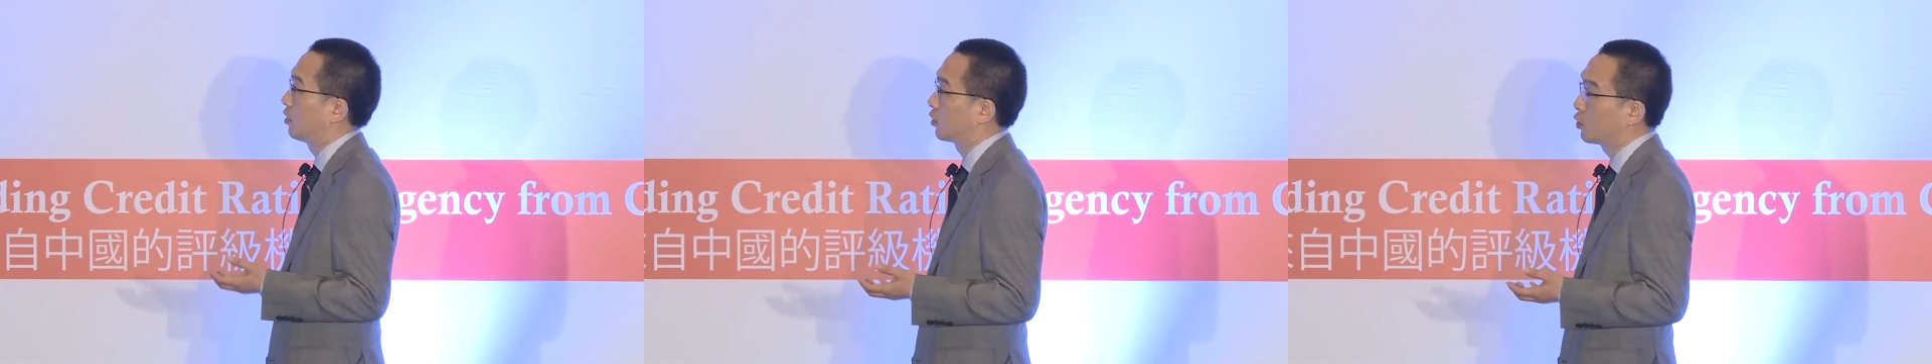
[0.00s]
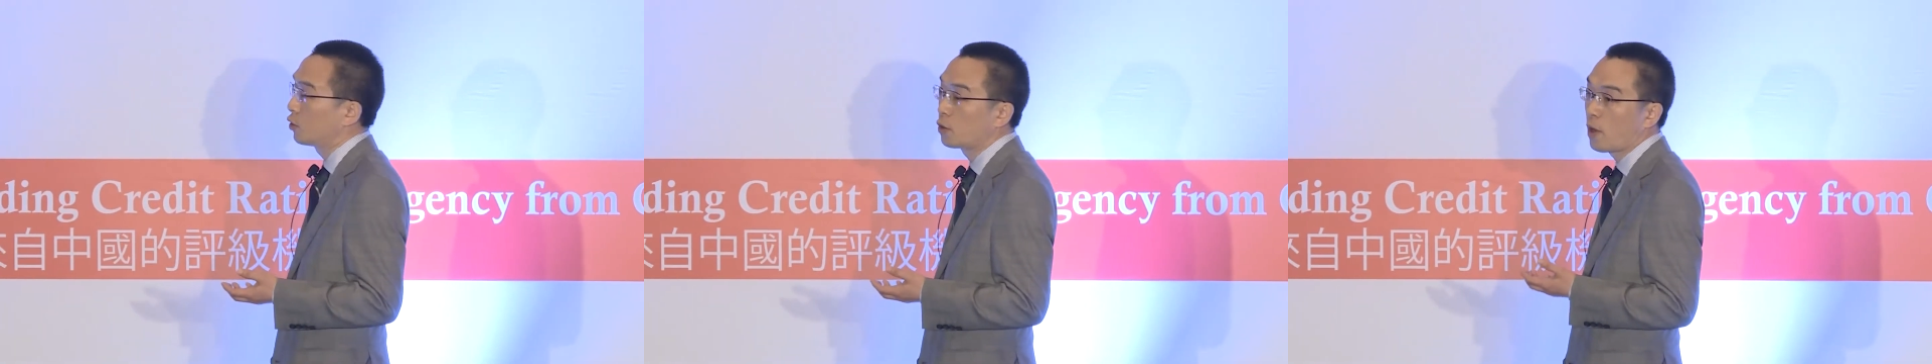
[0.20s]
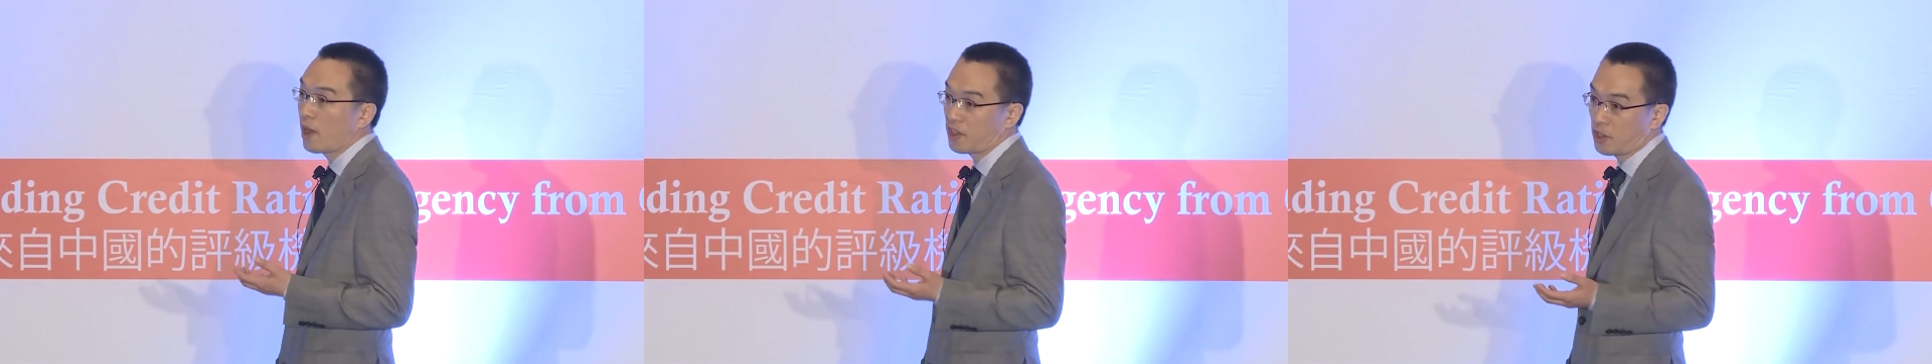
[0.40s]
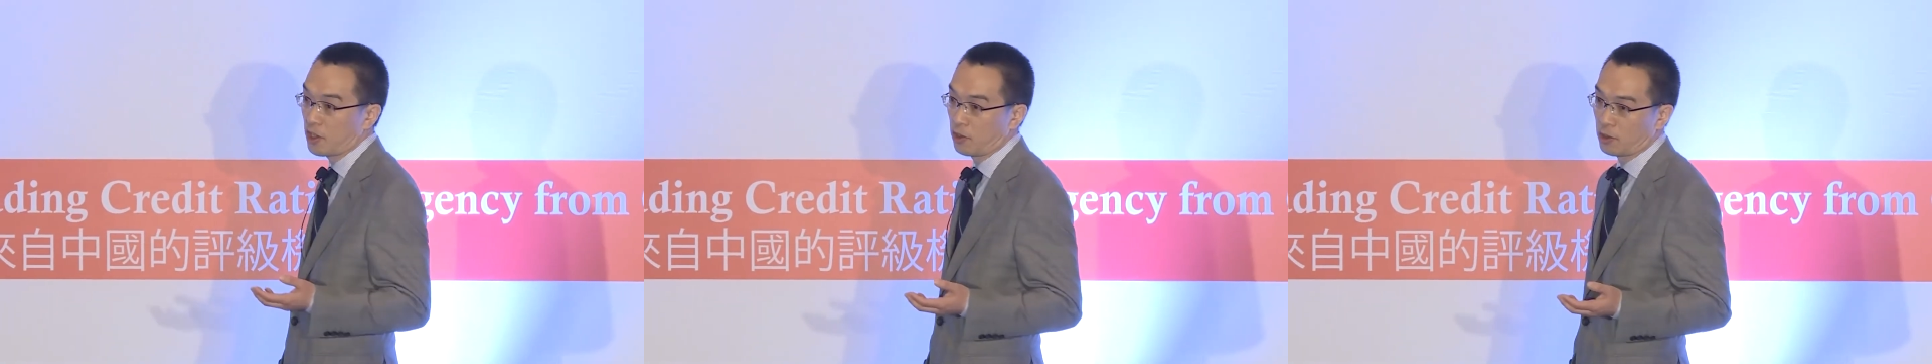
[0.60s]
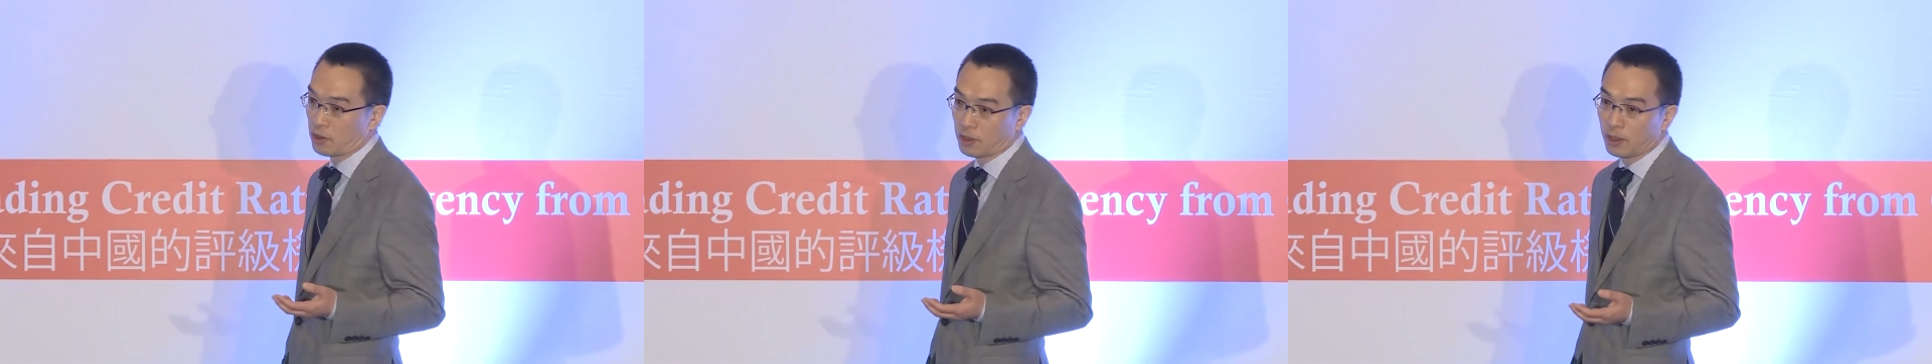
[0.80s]
two
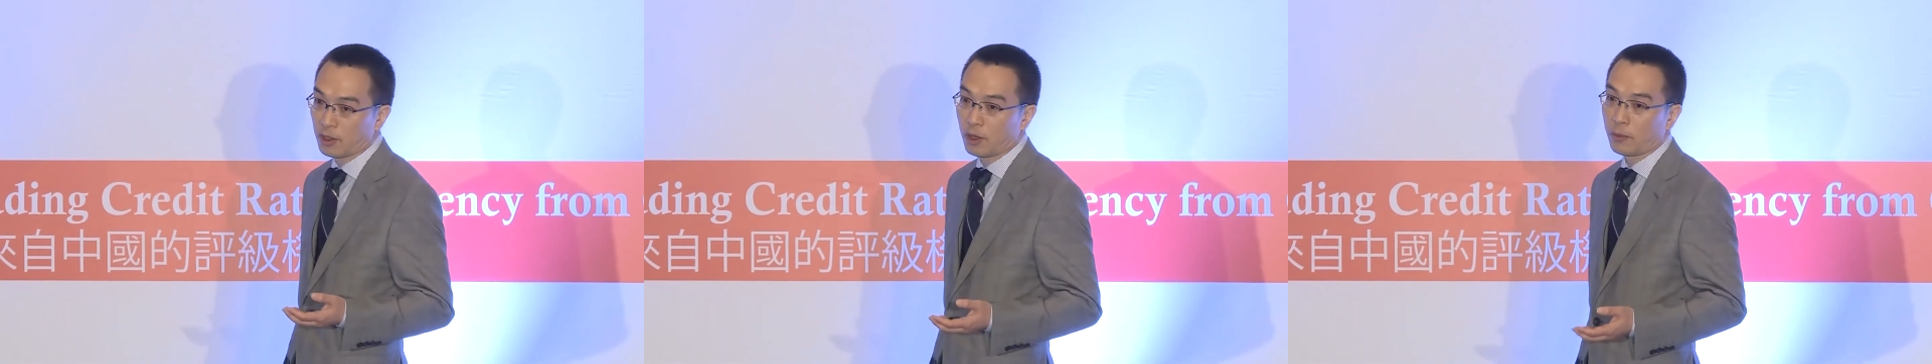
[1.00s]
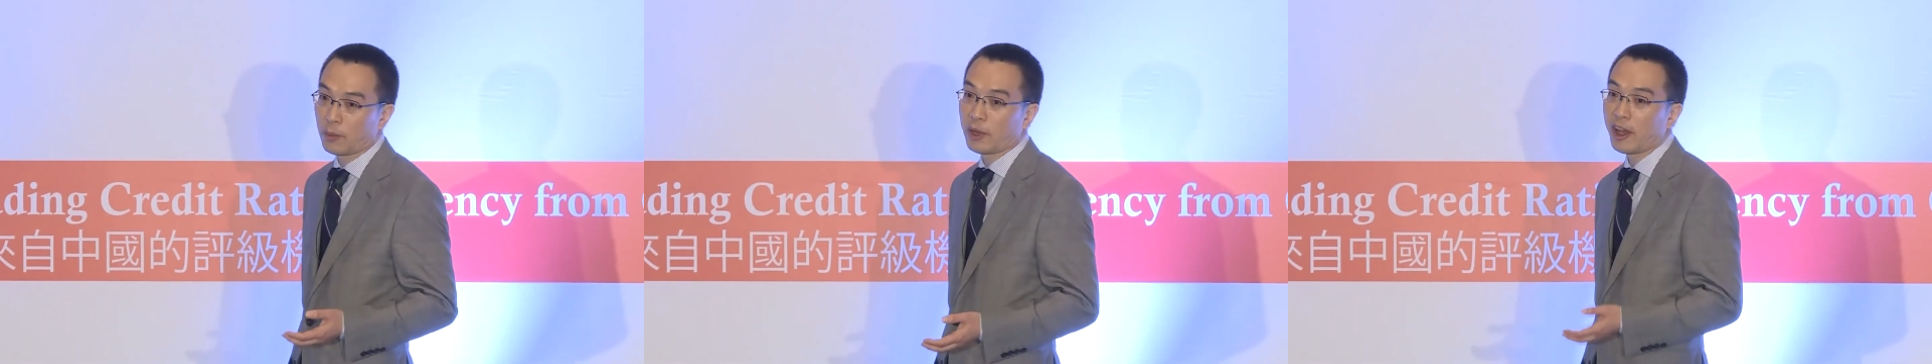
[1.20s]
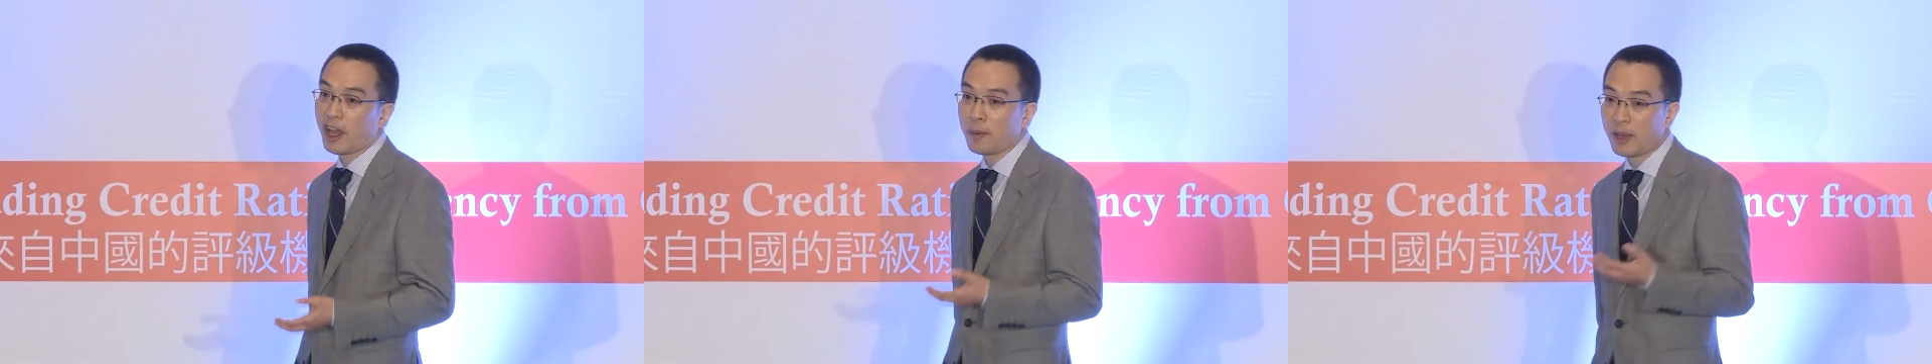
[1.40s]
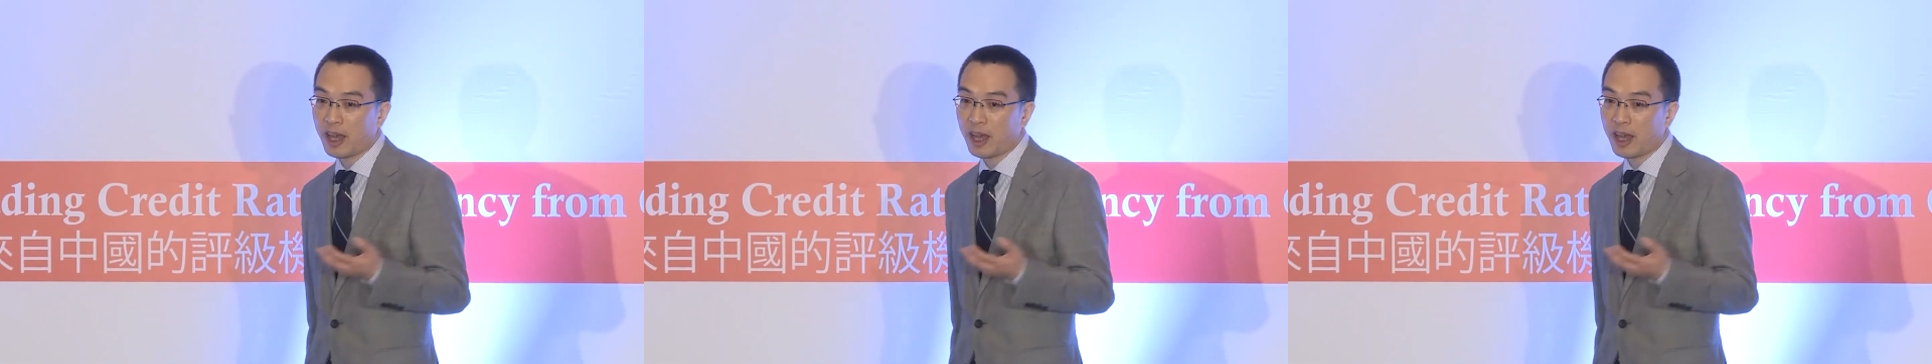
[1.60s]
questions will help